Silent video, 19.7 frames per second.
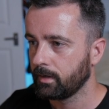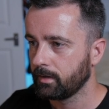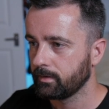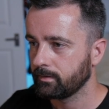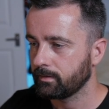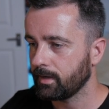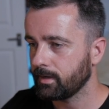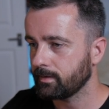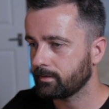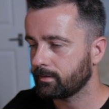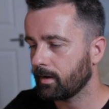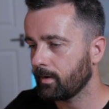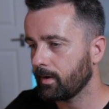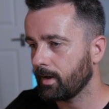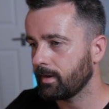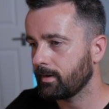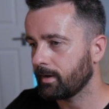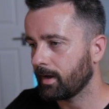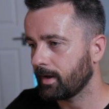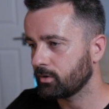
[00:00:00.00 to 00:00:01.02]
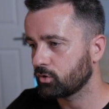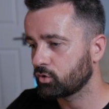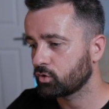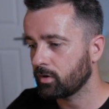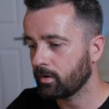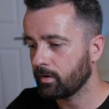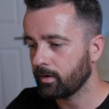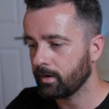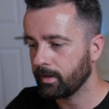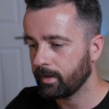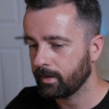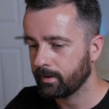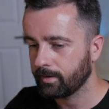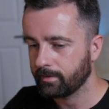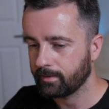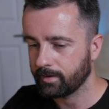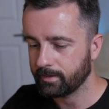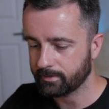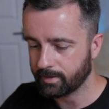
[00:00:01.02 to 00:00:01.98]
So let's go ahead and try
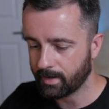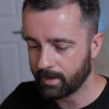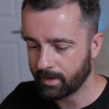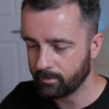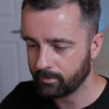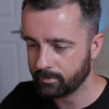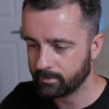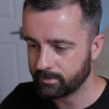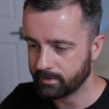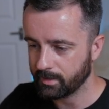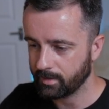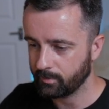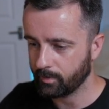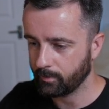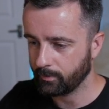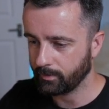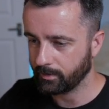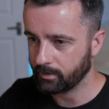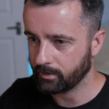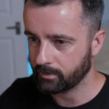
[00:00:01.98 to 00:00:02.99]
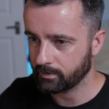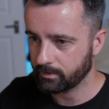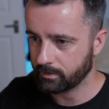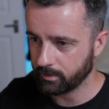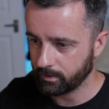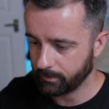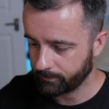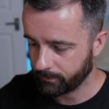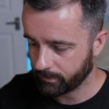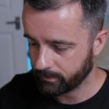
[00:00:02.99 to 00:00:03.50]
this out, see where we got to.